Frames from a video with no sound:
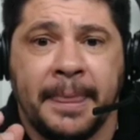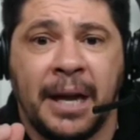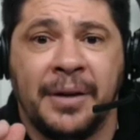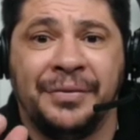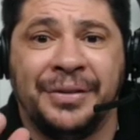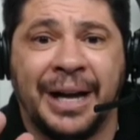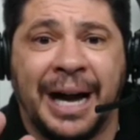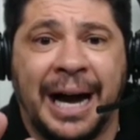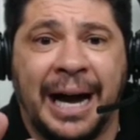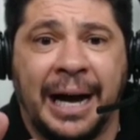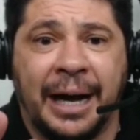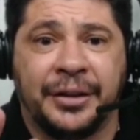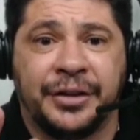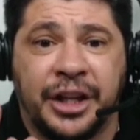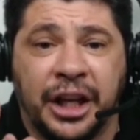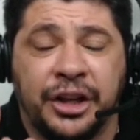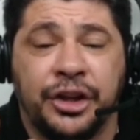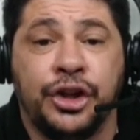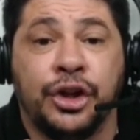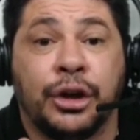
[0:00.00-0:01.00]

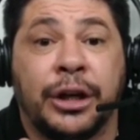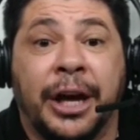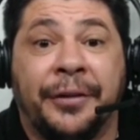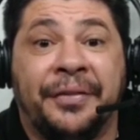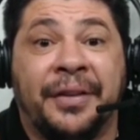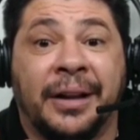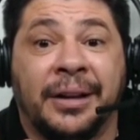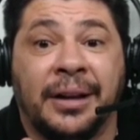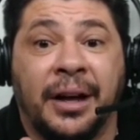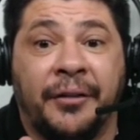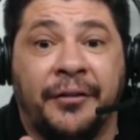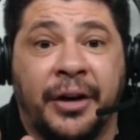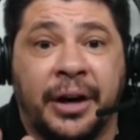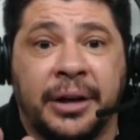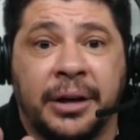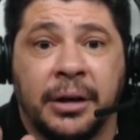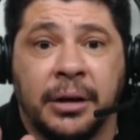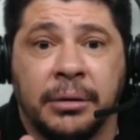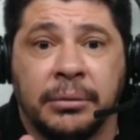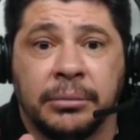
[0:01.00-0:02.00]
Did you get
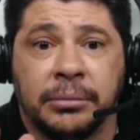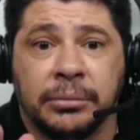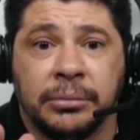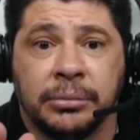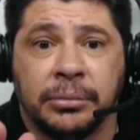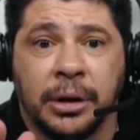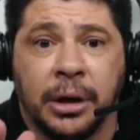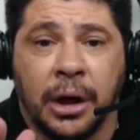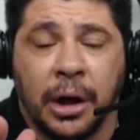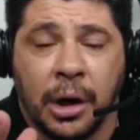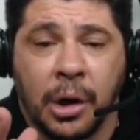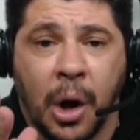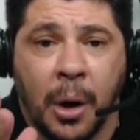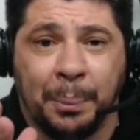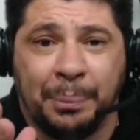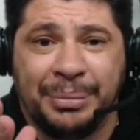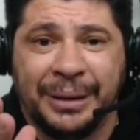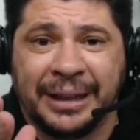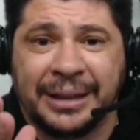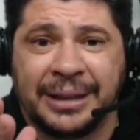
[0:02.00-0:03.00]
delivered
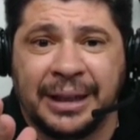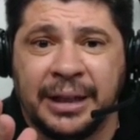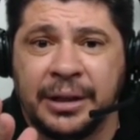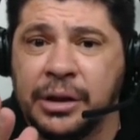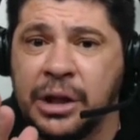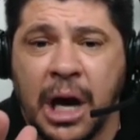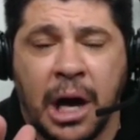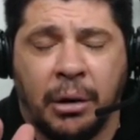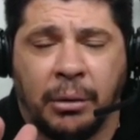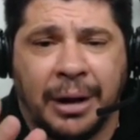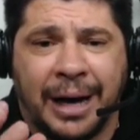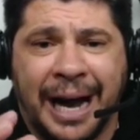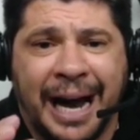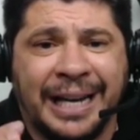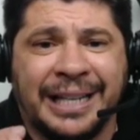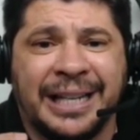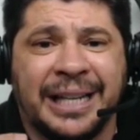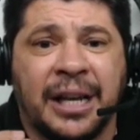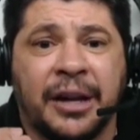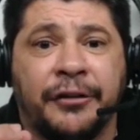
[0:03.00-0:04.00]
completely? No,
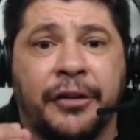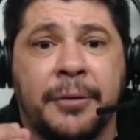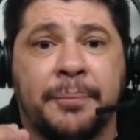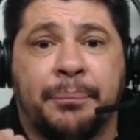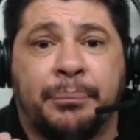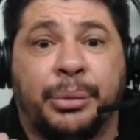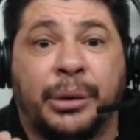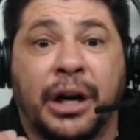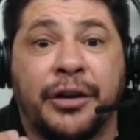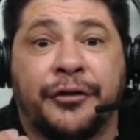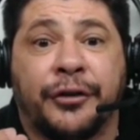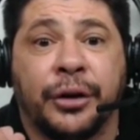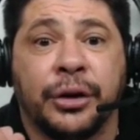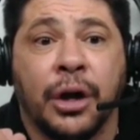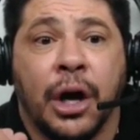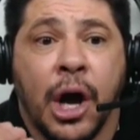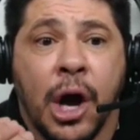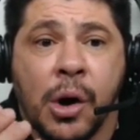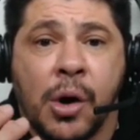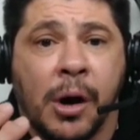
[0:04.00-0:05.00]
I didn't even pray for
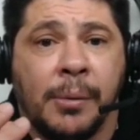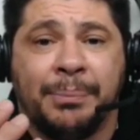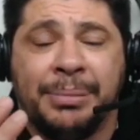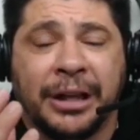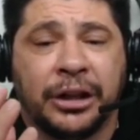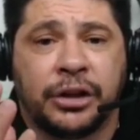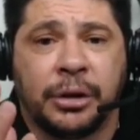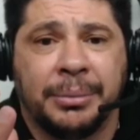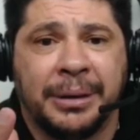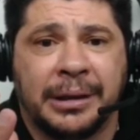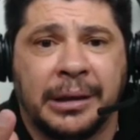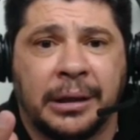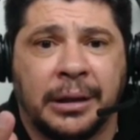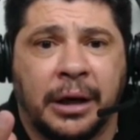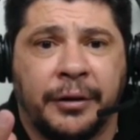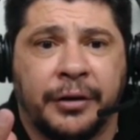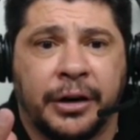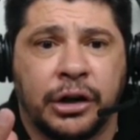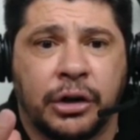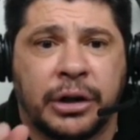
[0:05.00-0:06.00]
you completely to be
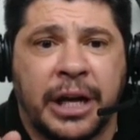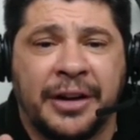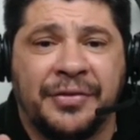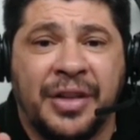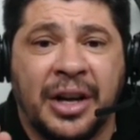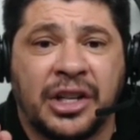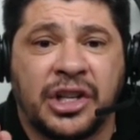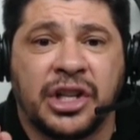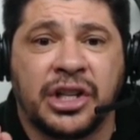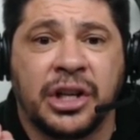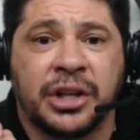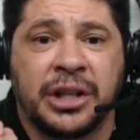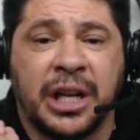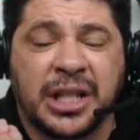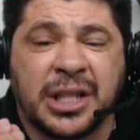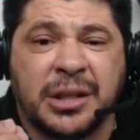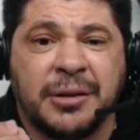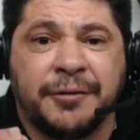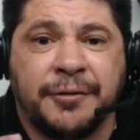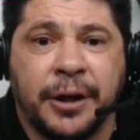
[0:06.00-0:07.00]
delivered. Okay,
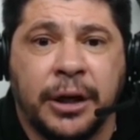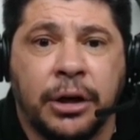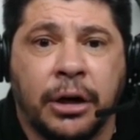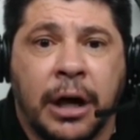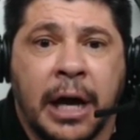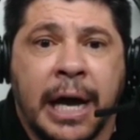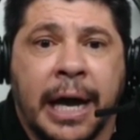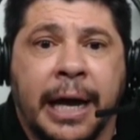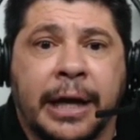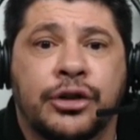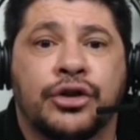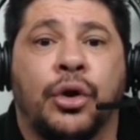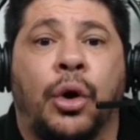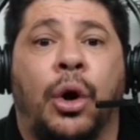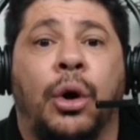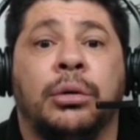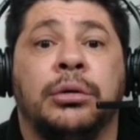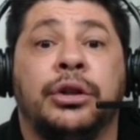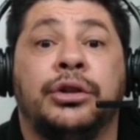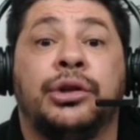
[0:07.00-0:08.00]
this video is
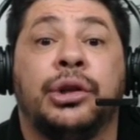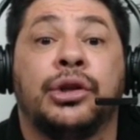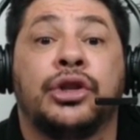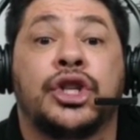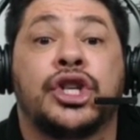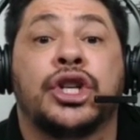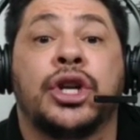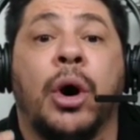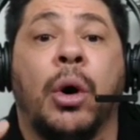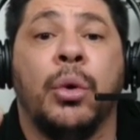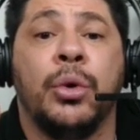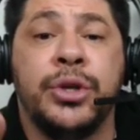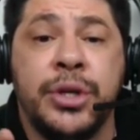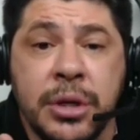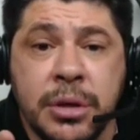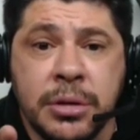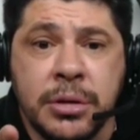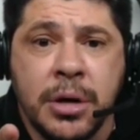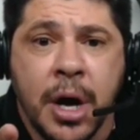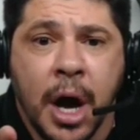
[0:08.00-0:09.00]
only to show
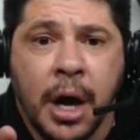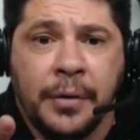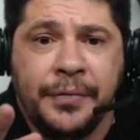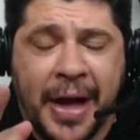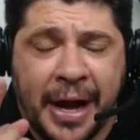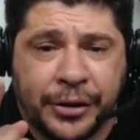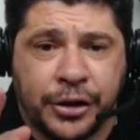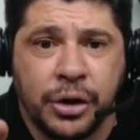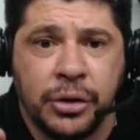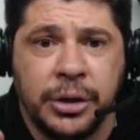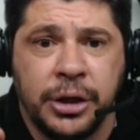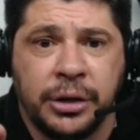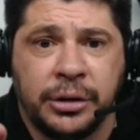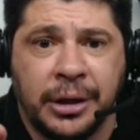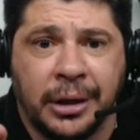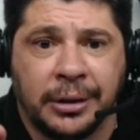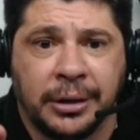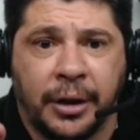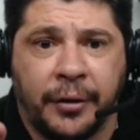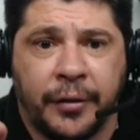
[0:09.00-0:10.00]
you that you
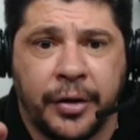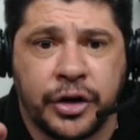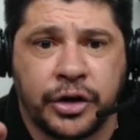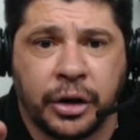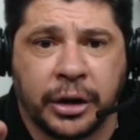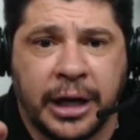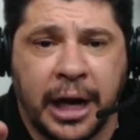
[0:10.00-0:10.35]
need deliverance.